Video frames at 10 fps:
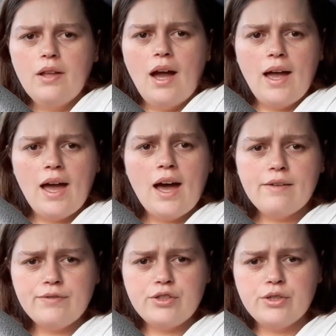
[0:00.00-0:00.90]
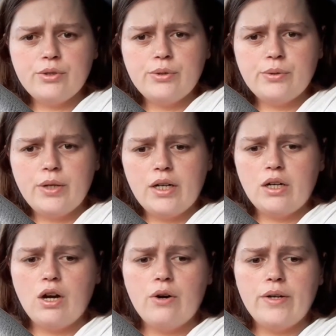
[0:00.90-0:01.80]
I have to
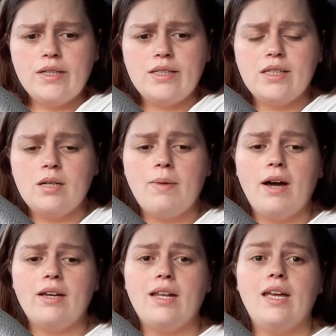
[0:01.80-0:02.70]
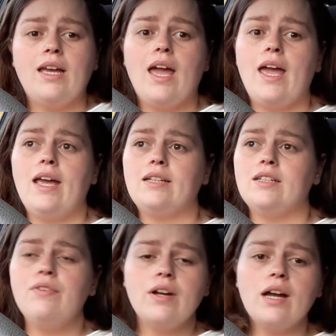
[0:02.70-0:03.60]
go and see about getting a
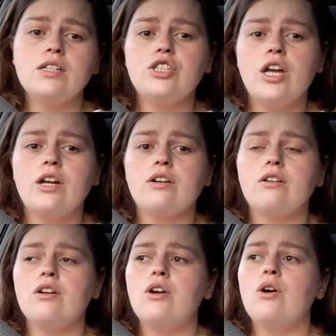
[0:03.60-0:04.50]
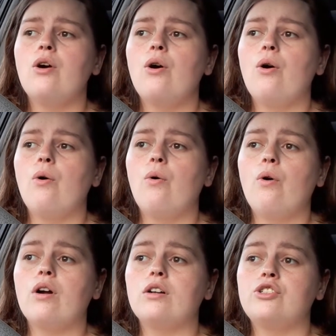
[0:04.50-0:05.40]
different kind of chair,
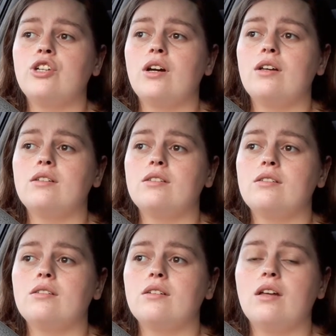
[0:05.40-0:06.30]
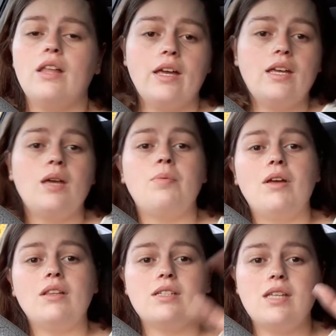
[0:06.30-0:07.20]
or just
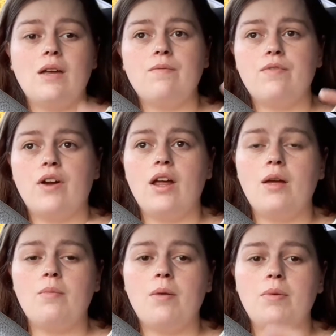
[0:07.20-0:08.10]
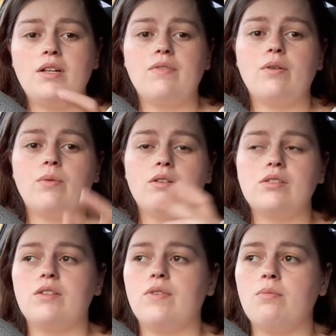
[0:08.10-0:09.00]
keeping the same frame but different wheels,
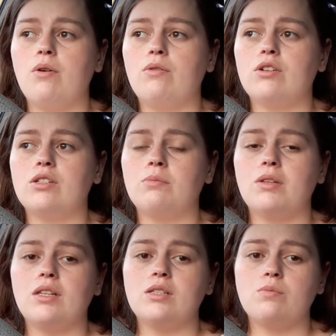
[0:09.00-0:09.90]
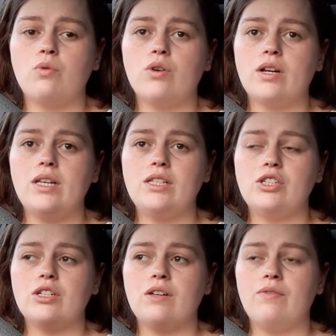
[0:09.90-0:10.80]
different motor, something that's more
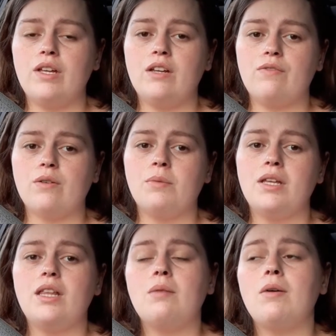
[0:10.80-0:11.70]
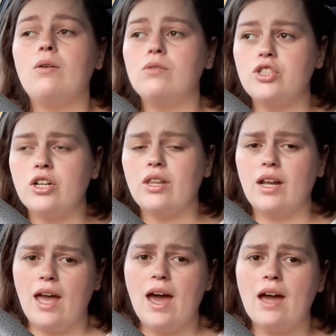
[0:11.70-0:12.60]
easier and convenient for me, like my old chair that
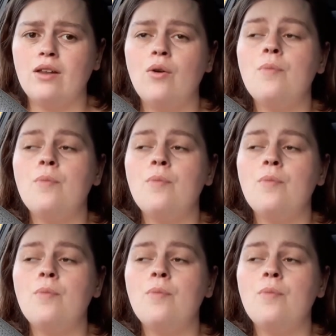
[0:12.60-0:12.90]
I had.